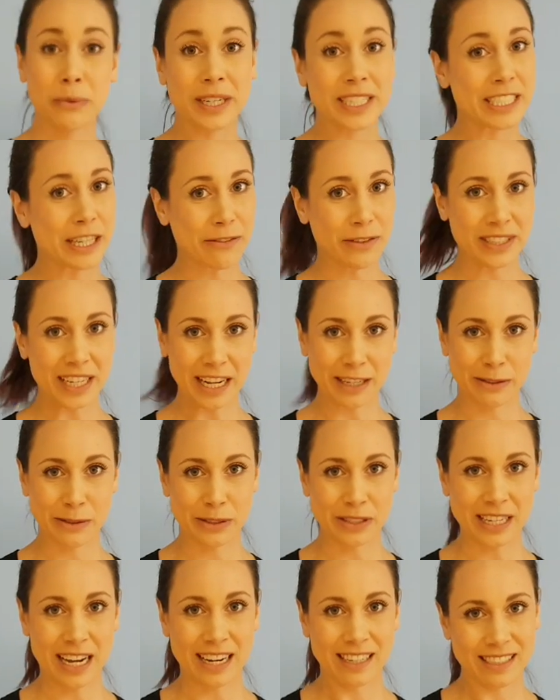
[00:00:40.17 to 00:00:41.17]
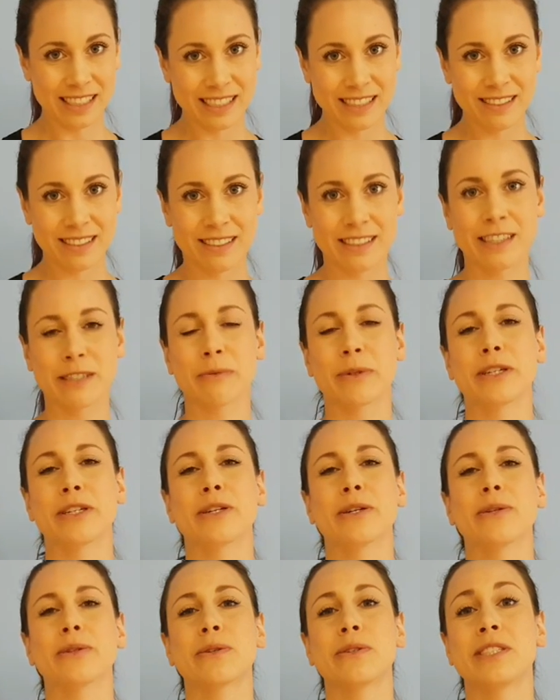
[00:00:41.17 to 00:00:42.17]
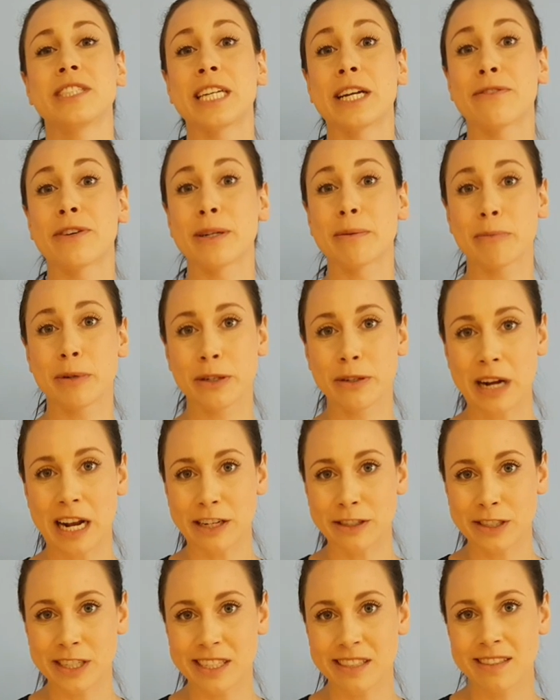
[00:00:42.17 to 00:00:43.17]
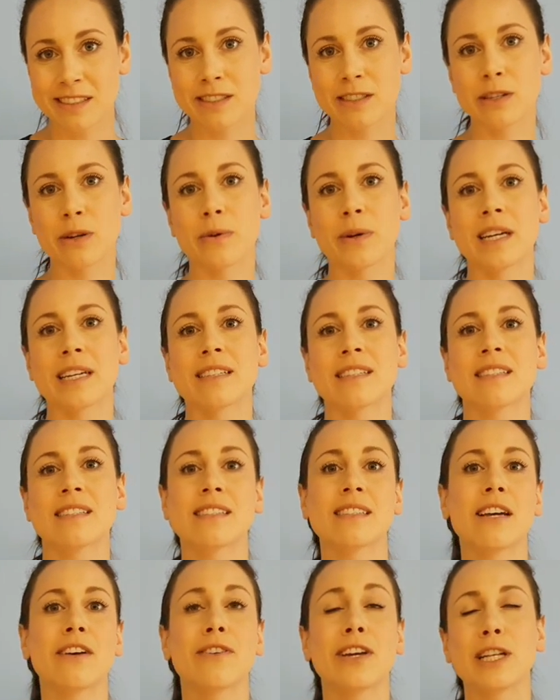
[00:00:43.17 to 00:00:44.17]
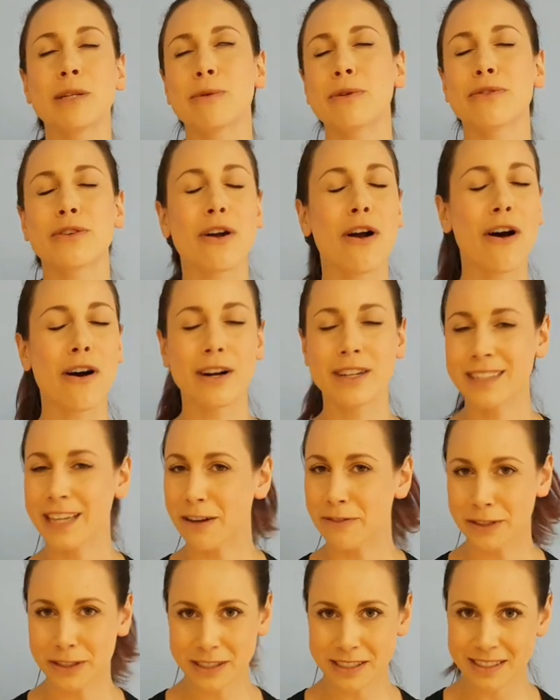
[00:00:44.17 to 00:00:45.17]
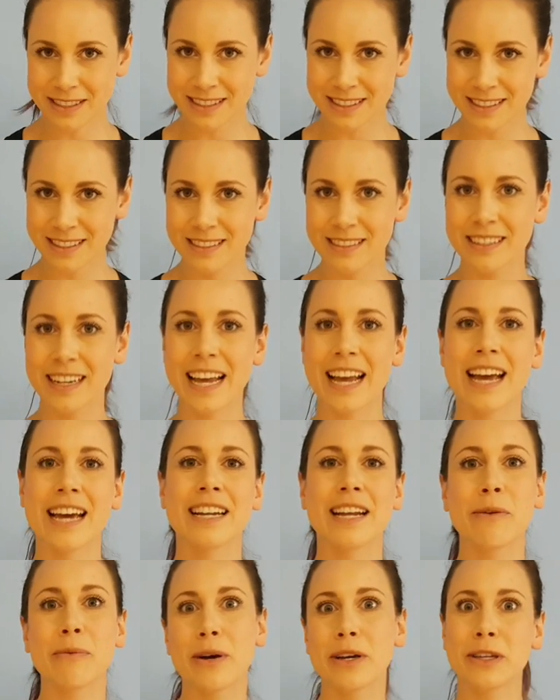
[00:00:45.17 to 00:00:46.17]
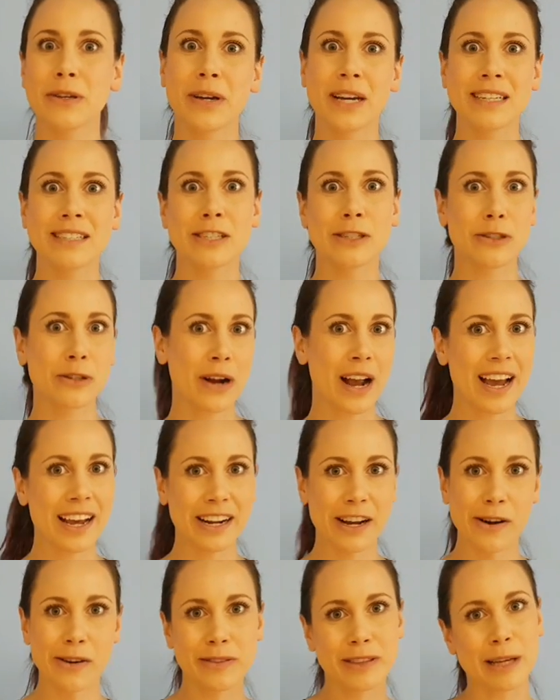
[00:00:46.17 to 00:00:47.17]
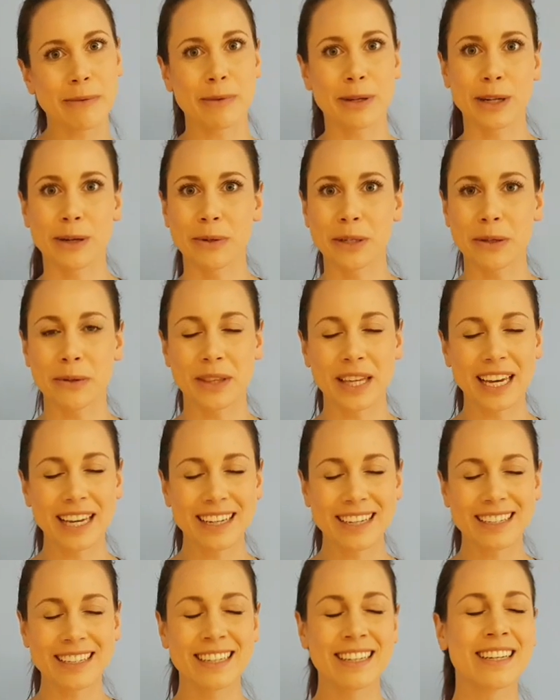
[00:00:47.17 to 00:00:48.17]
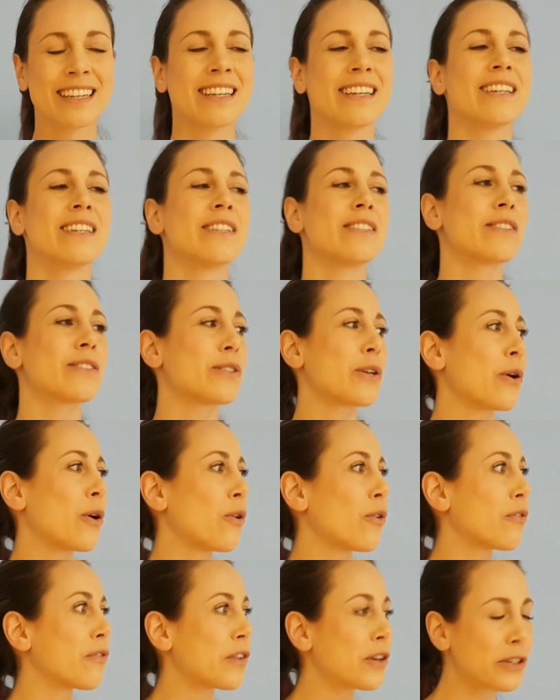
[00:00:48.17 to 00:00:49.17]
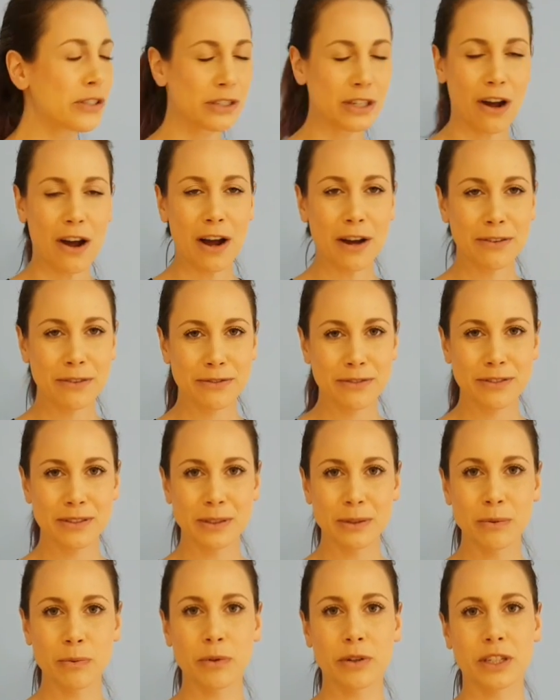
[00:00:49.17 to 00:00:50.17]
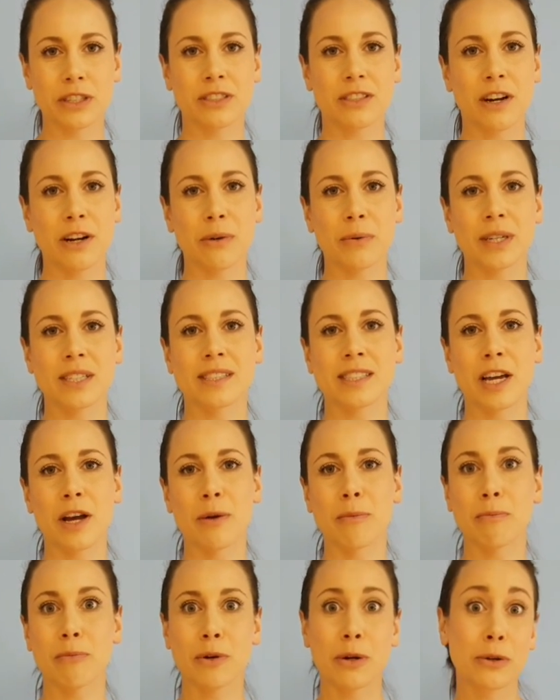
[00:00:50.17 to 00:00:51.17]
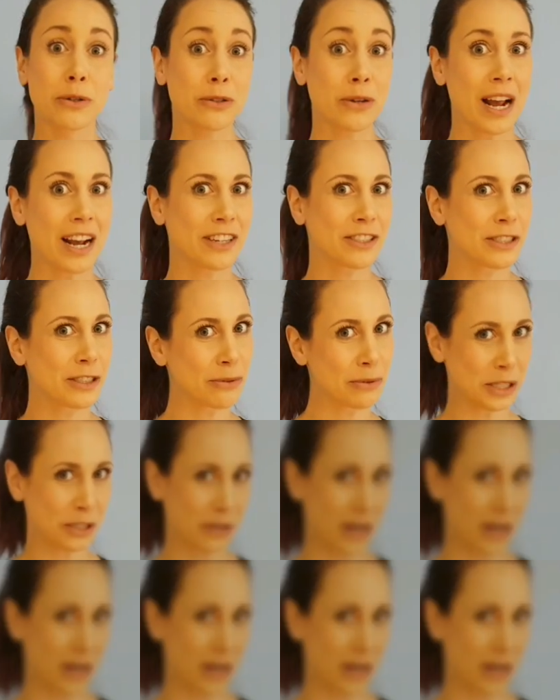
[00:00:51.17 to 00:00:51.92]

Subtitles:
three different exercises, and we're gonna go through different progressions. So it's available for all levels, and I want you guys to try it out. Let me know what you think. So first off, we're gonna start with some protraction and